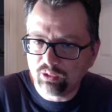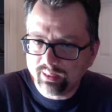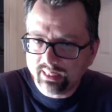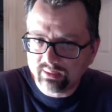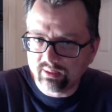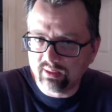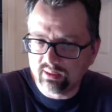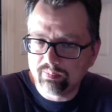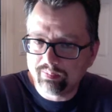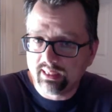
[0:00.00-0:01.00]
we get to
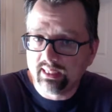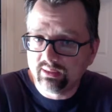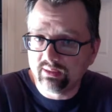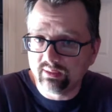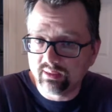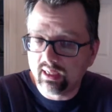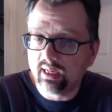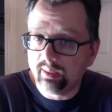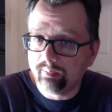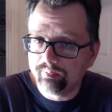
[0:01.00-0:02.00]
this place in
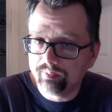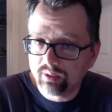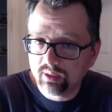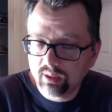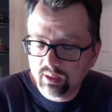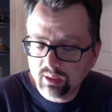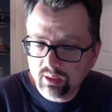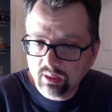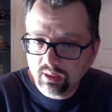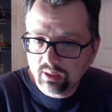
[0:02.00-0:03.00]
time?
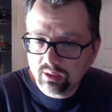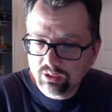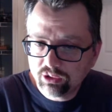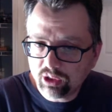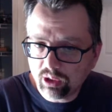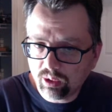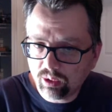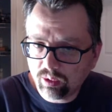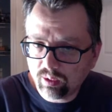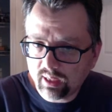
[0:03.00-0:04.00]

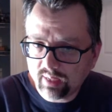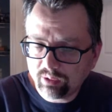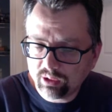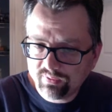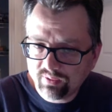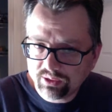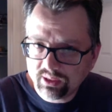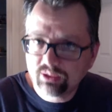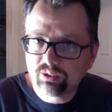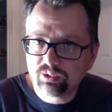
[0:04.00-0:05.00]
So I've always felt that
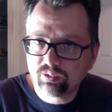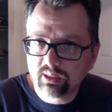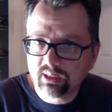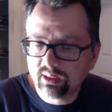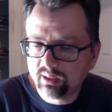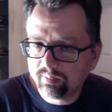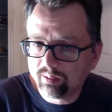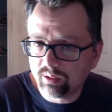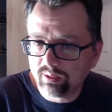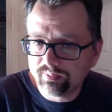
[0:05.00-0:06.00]
history is really
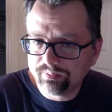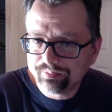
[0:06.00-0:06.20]
important.